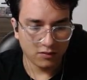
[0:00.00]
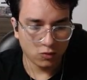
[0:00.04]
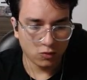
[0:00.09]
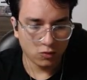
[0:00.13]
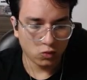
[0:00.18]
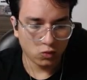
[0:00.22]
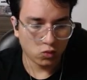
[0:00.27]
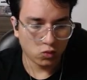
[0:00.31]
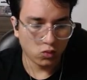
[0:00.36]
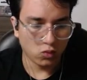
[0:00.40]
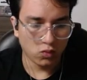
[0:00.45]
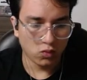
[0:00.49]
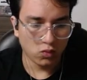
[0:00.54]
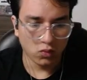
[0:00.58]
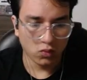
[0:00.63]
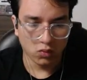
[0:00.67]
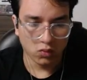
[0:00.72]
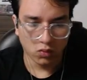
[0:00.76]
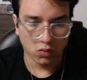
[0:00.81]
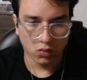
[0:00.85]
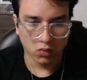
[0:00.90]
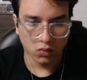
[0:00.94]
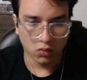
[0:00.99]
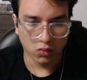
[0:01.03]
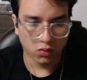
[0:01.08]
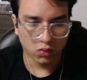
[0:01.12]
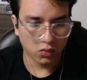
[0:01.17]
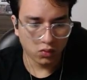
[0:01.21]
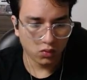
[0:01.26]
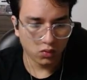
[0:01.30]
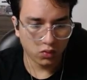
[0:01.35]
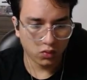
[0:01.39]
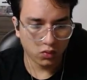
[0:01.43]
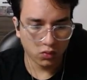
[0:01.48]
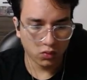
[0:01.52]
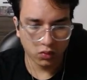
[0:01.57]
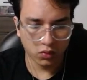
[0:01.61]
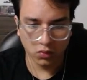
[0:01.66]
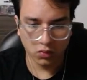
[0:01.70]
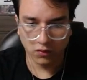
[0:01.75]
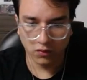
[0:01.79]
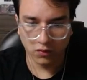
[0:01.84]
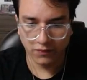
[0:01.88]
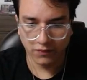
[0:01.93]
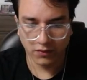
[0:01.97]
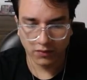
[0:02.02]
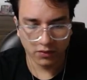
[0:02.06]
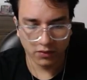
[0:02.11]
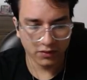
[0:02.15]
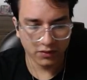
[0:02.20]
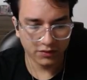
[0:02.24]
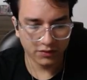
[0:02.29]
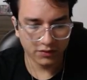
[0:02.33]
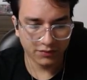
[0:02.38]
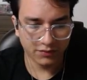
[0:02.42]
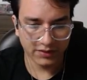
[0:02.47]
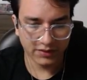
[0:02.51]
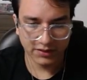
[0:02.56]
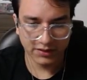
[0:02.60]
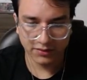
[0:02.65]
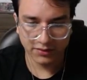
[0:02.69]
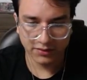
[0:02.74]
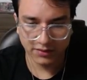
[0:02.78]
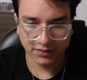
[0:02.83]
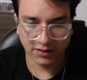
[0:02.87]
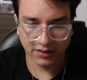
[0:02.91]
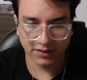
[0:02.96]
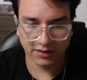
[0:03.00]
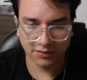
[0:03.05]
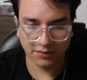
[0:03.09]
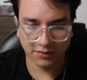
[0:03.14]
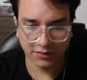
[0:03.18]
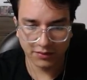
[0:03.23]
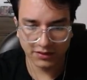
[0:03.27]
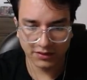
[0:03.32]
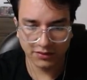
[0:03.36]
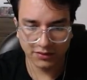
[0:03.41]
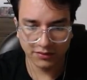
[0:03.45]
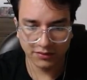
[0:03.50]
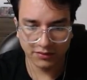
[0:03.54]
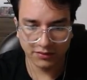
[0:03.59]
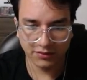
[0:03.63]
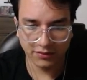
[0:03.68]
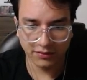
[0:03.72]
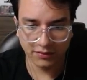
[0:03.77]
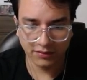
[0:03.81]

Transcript: Of course, we need to tell it what to do.